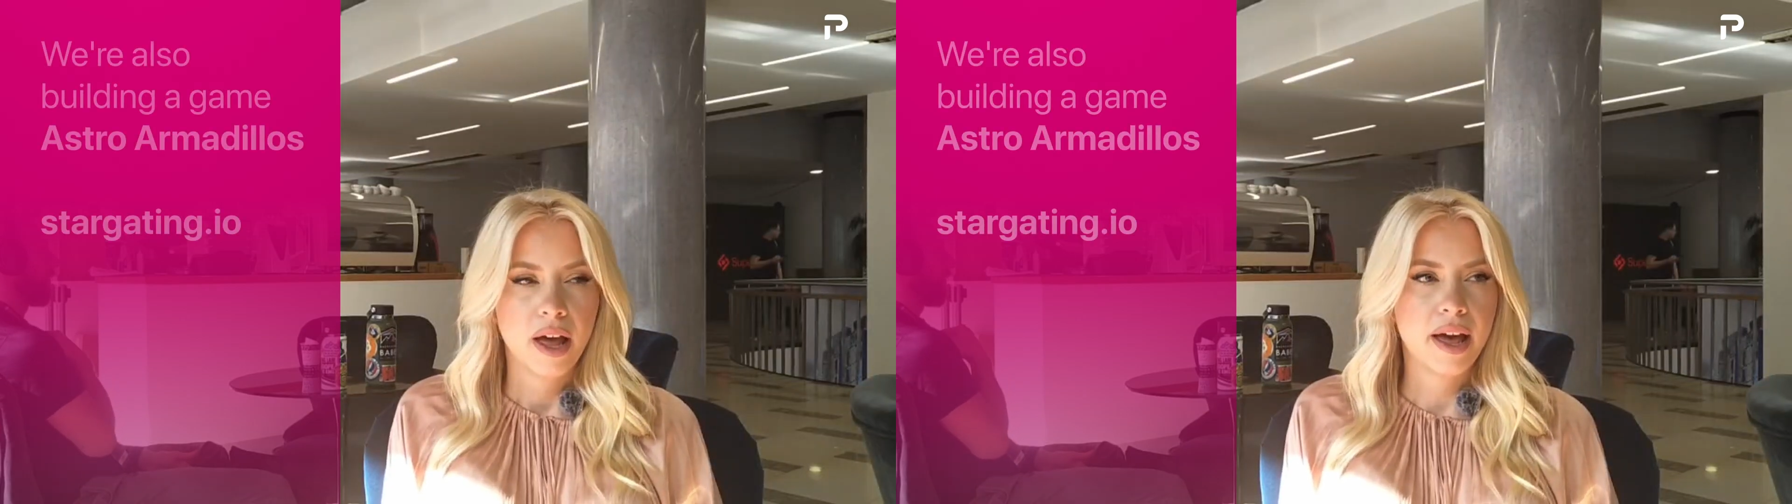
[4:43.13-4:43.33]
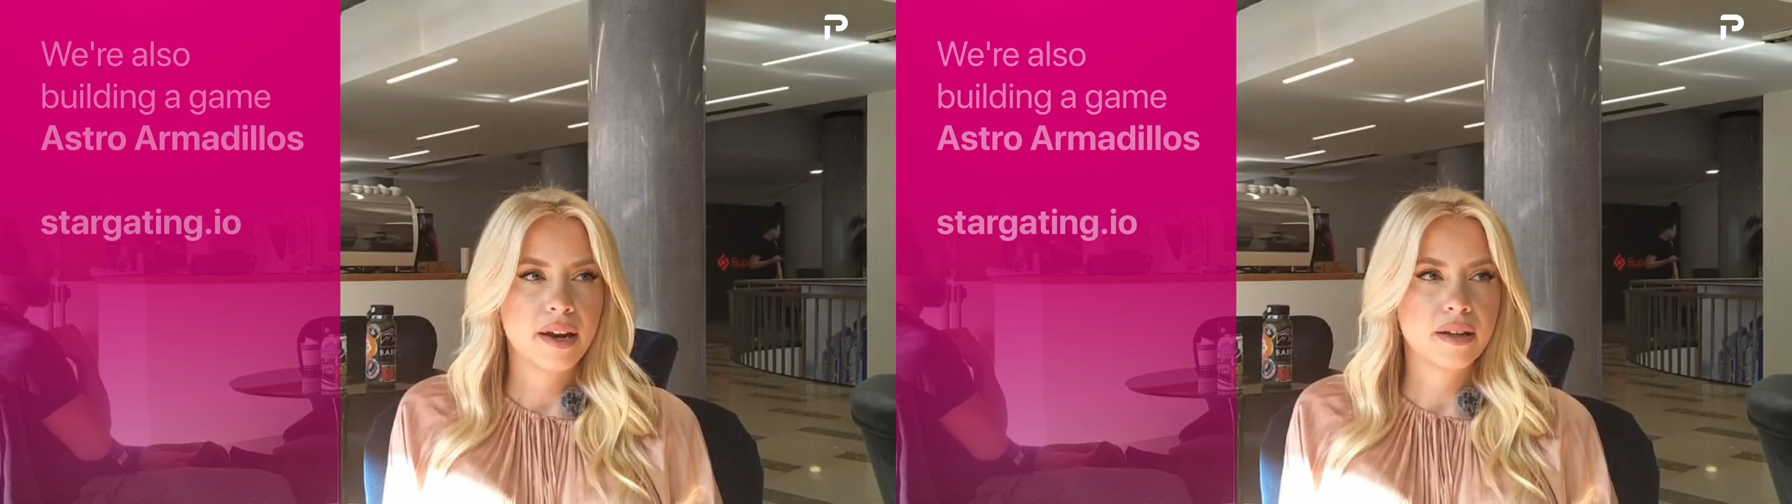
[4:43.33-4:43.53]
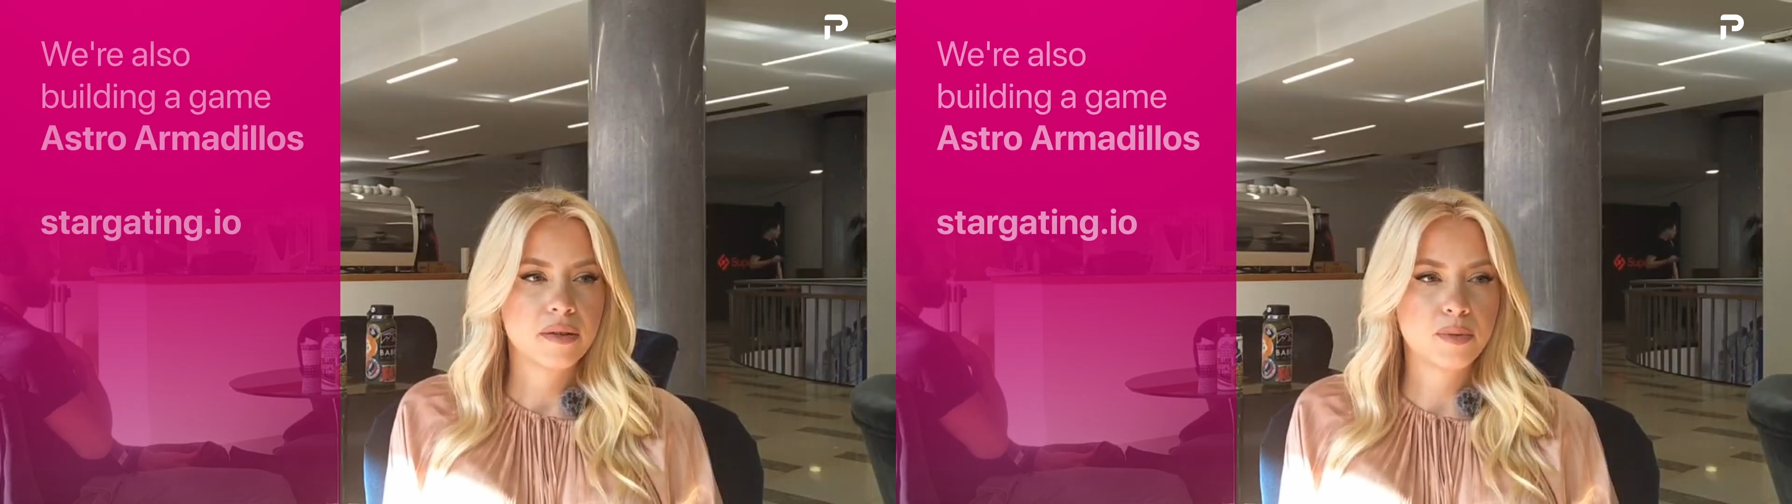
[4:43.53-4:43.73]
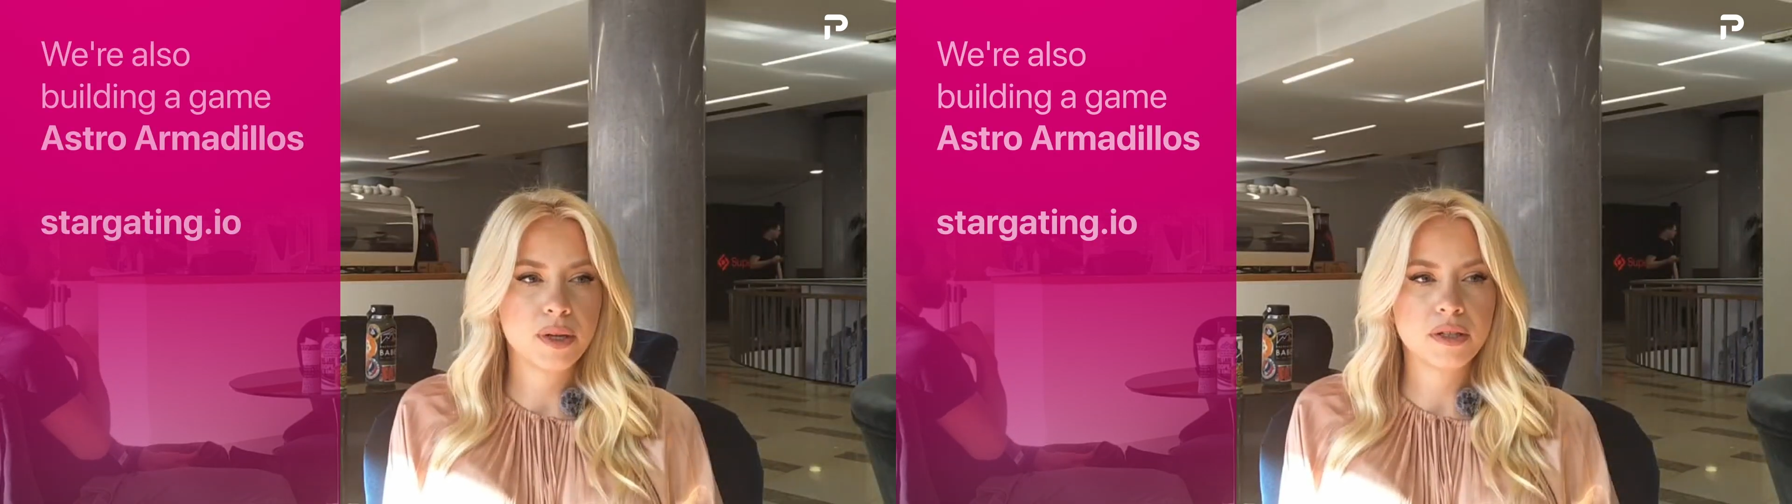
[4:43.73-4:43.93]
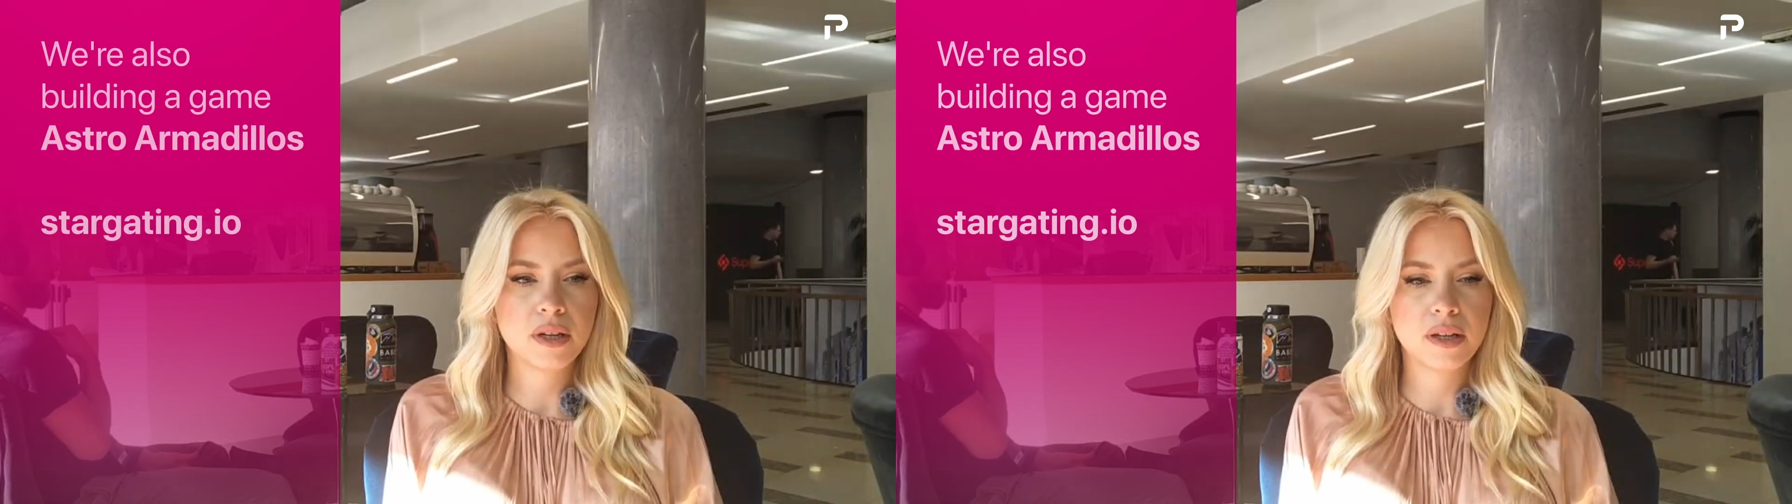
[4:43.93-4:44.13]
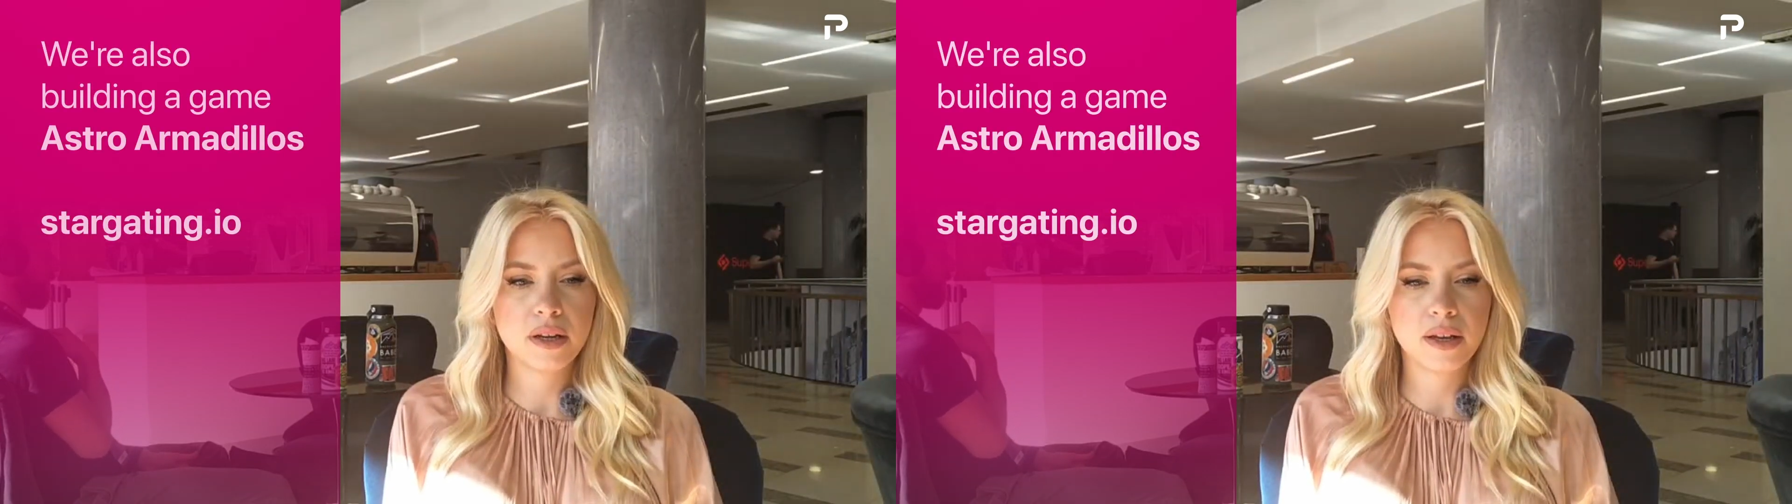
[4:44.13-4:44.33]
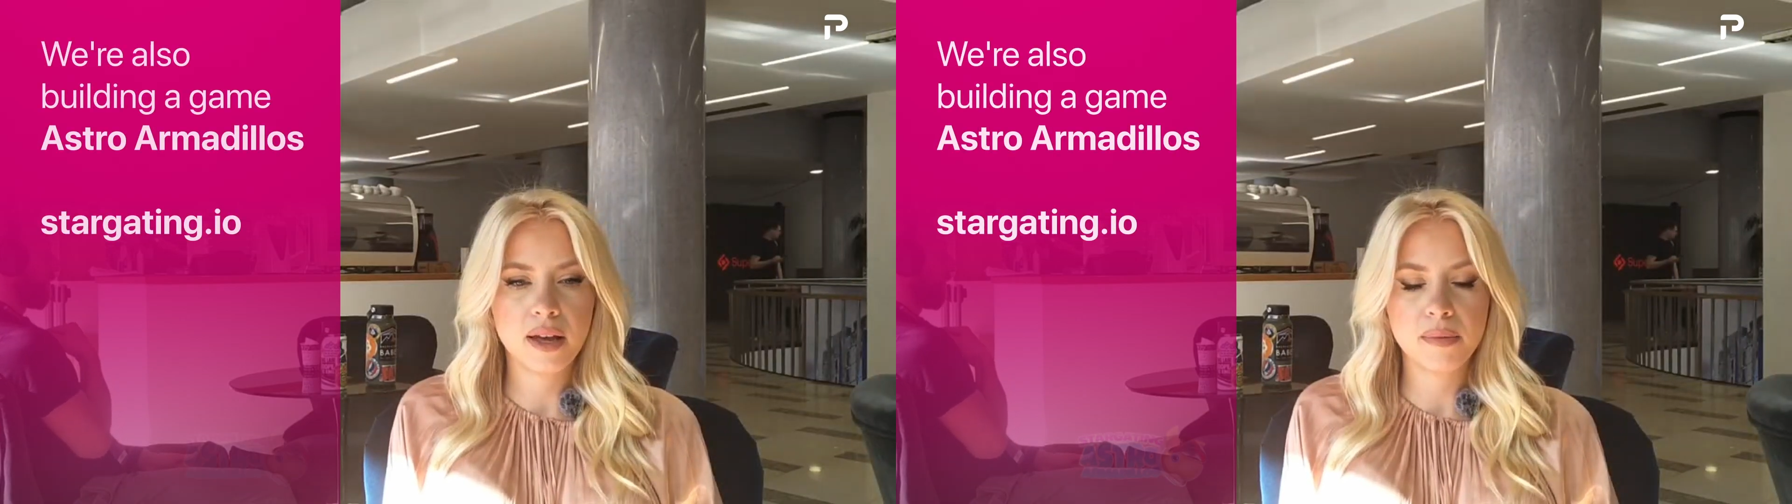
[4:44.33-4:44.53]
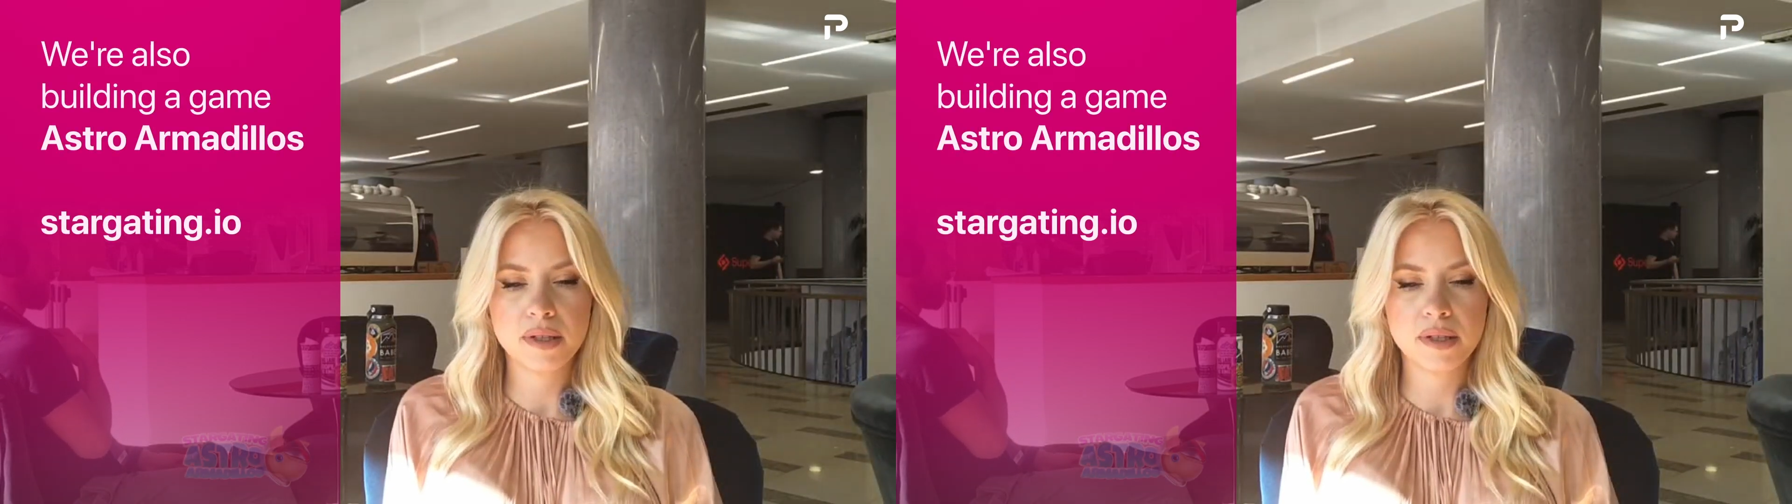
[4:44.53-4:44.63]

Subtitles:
And it's basically a game.